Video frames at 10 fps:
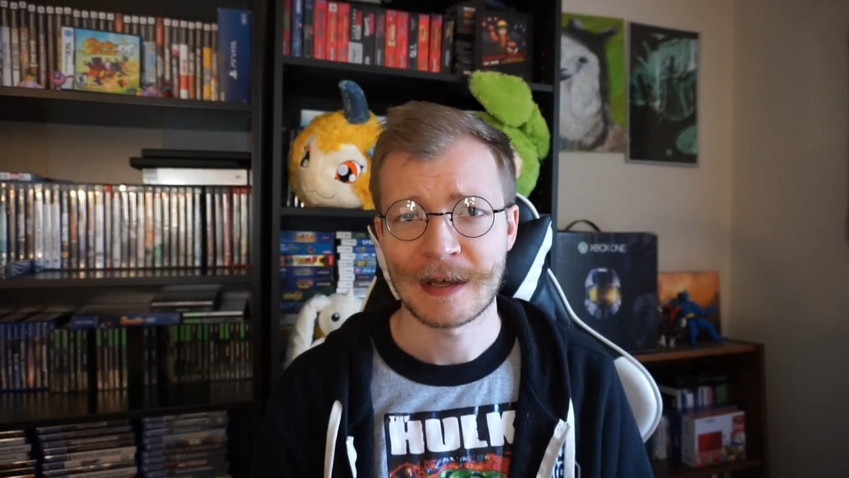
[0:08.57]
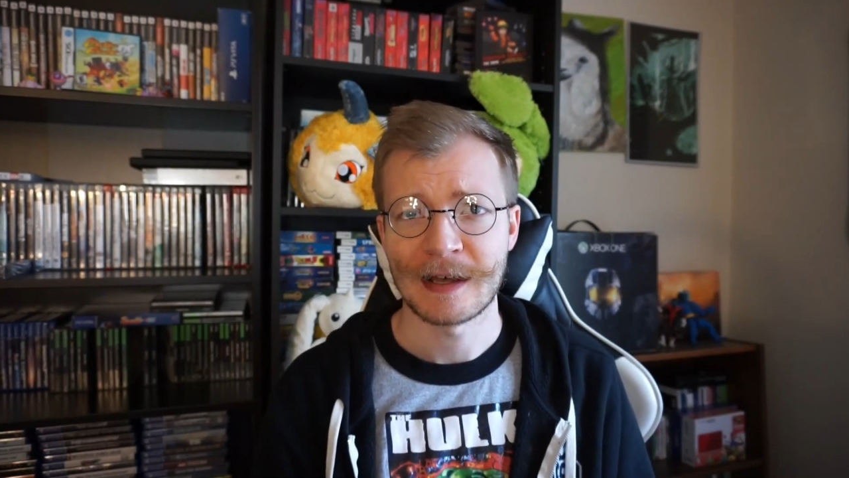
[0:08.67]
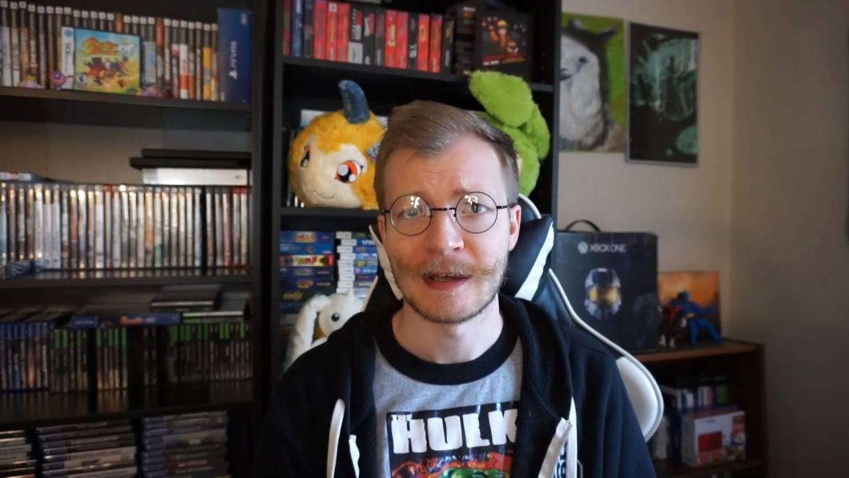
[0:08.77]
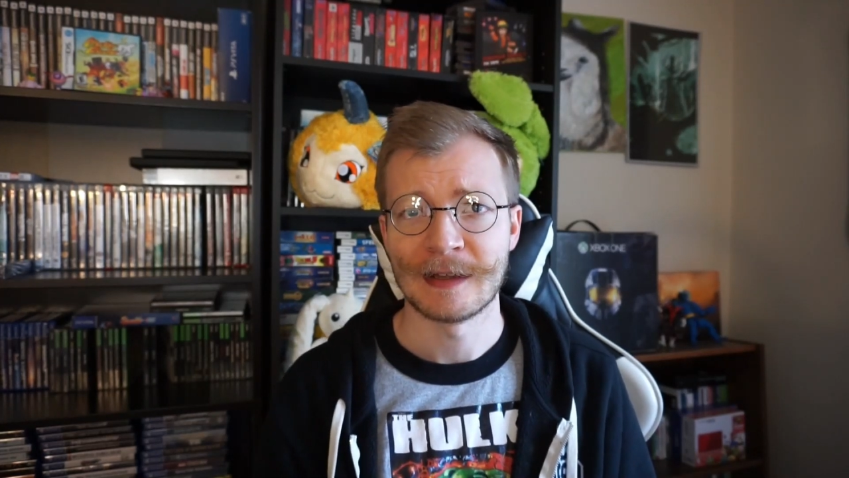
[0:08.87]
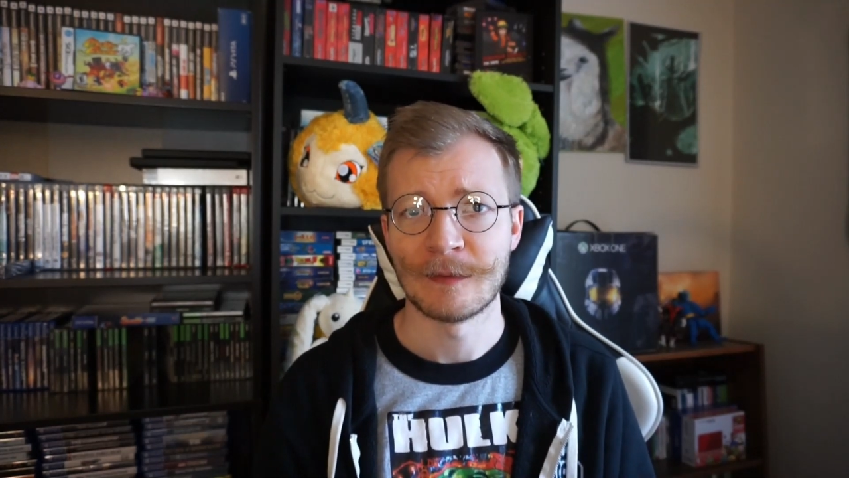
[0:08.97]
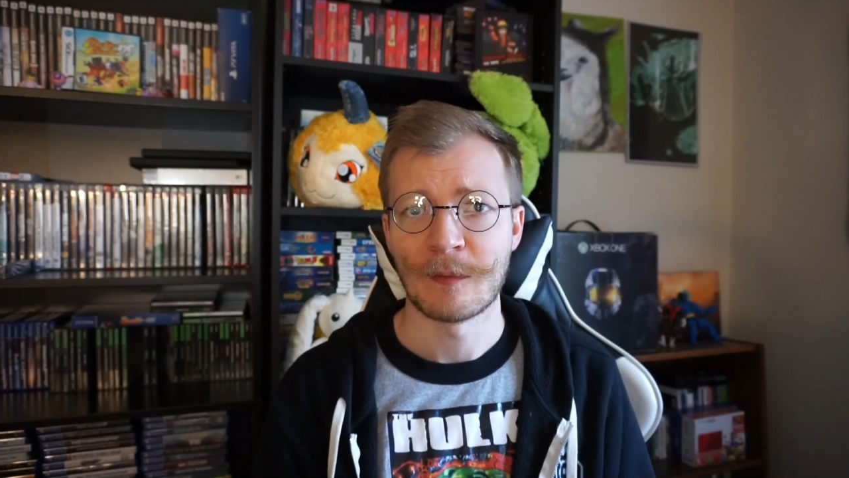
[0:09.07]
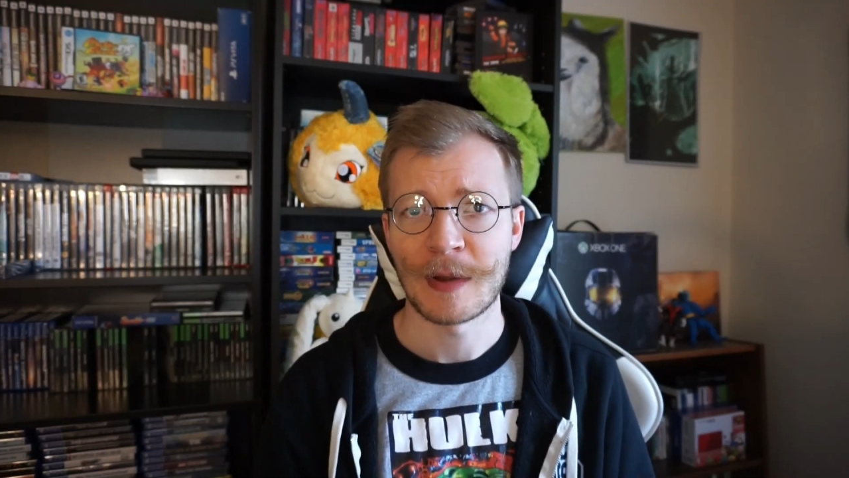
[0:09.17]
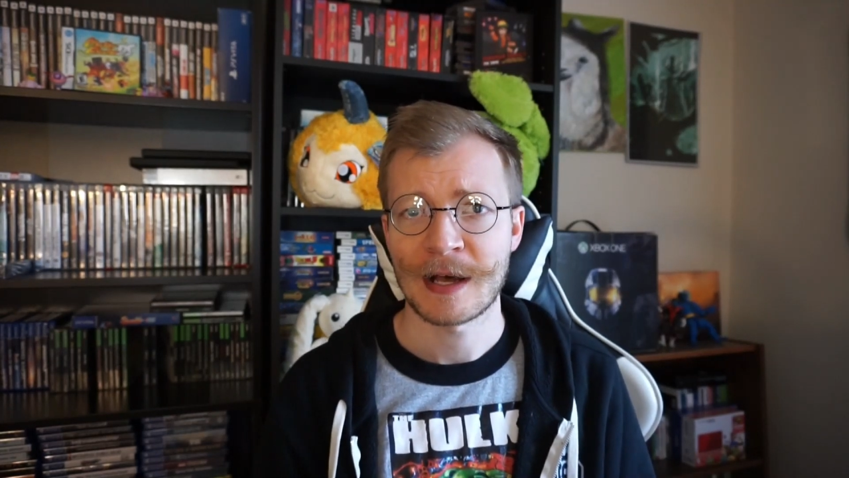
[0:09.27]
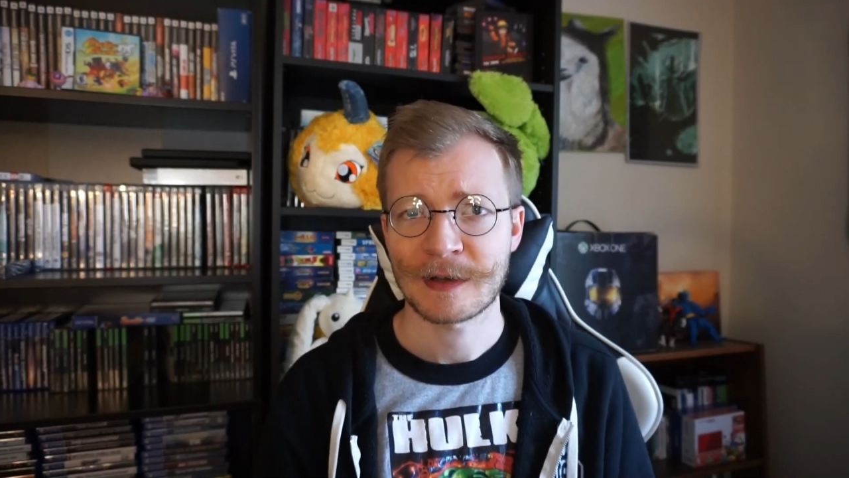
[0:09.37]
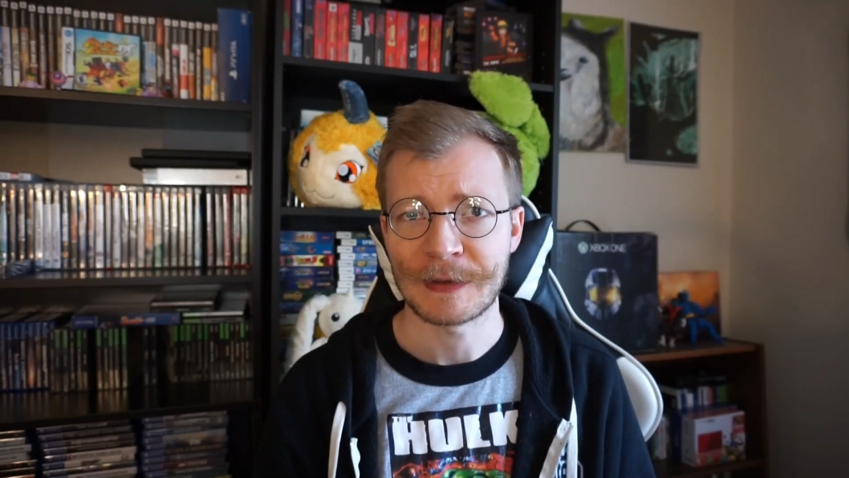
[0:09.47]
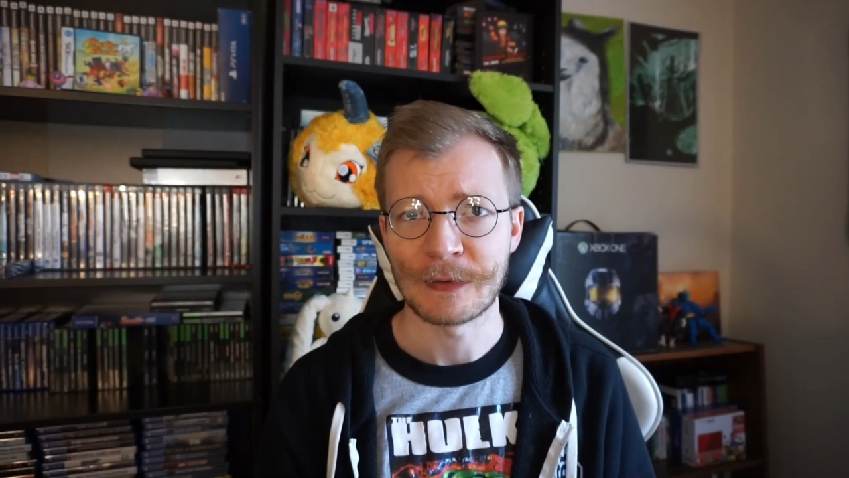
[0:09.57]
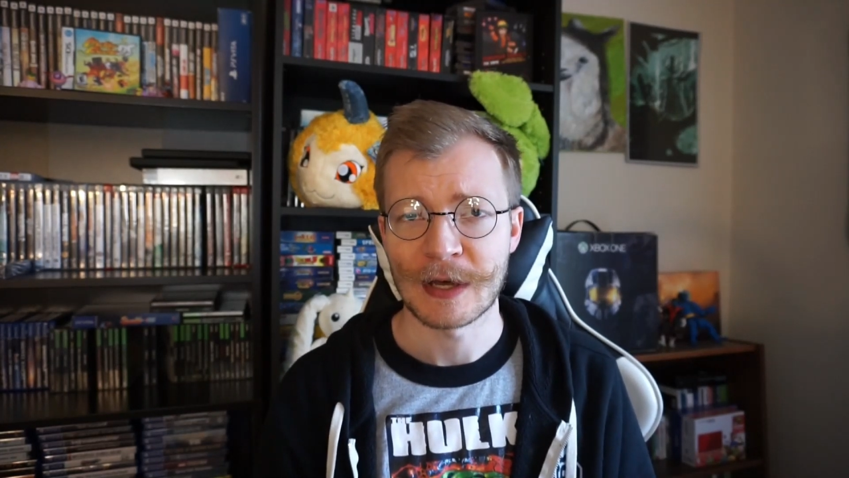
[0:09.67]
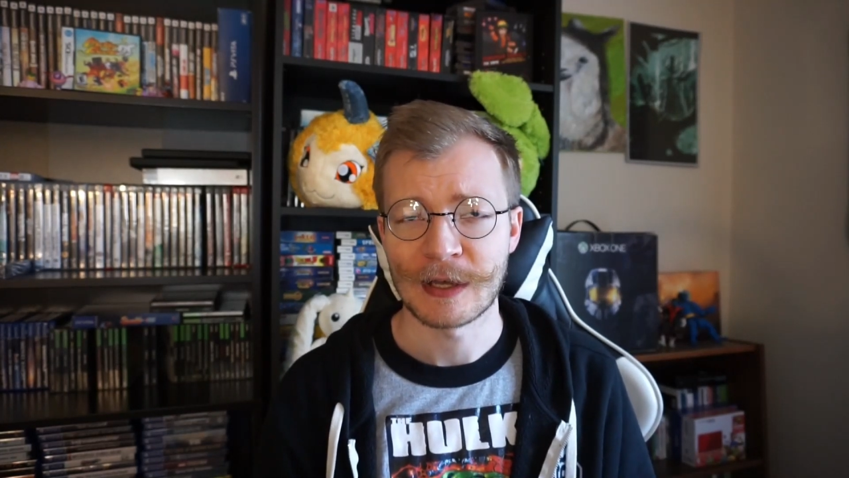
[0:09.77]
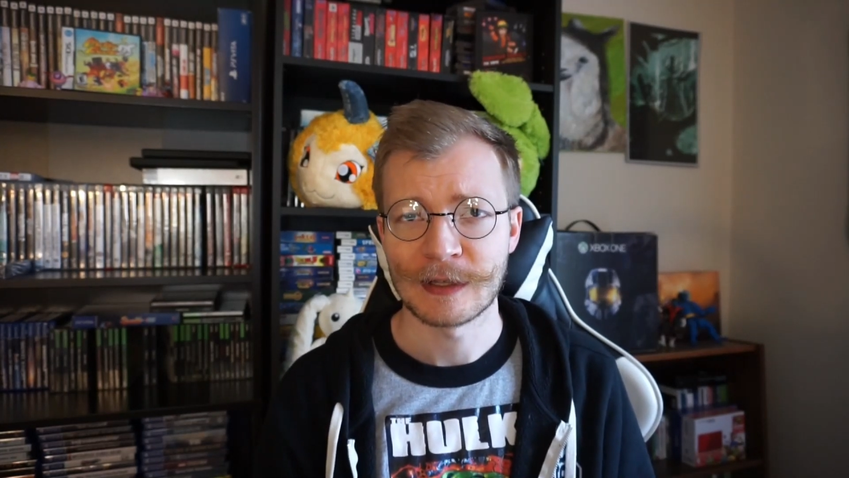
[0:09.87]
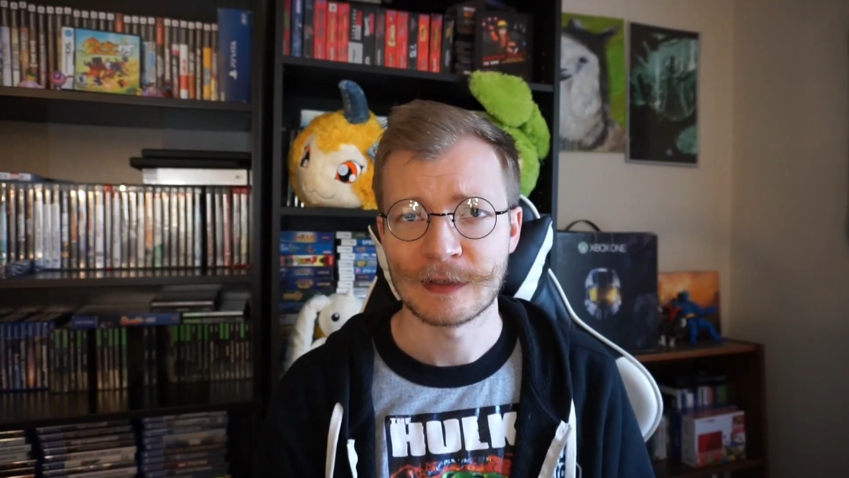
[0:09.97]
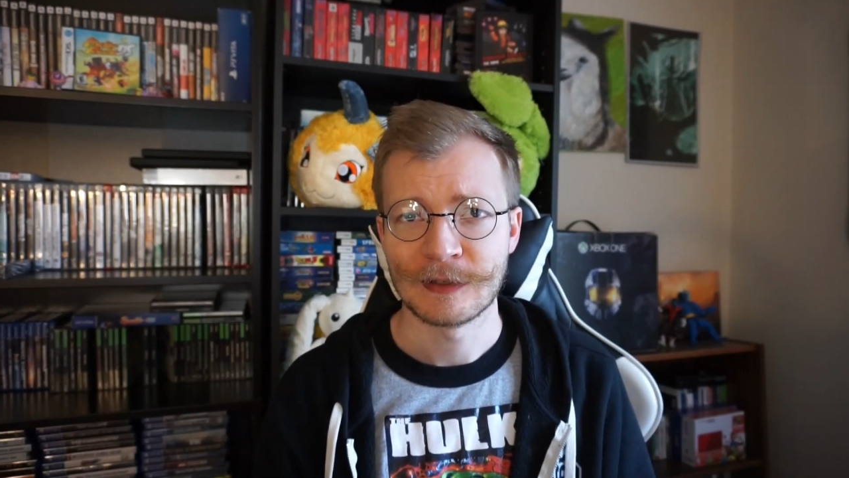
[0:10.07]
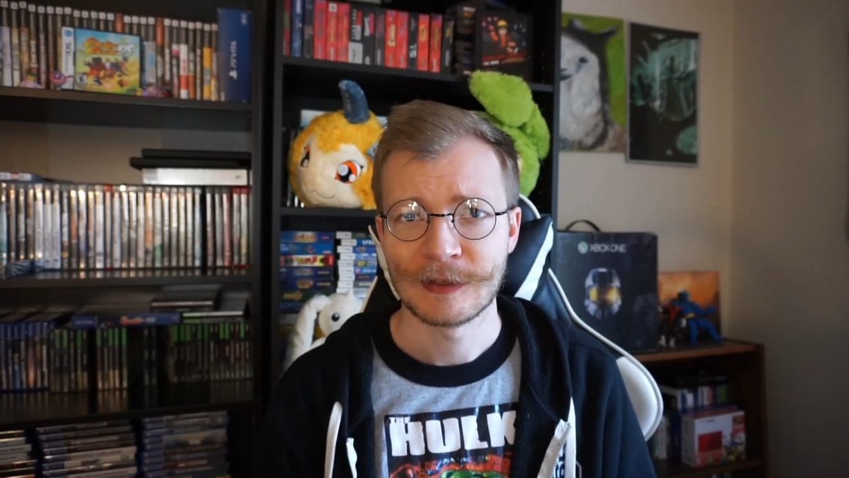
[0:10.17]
on Bakugan,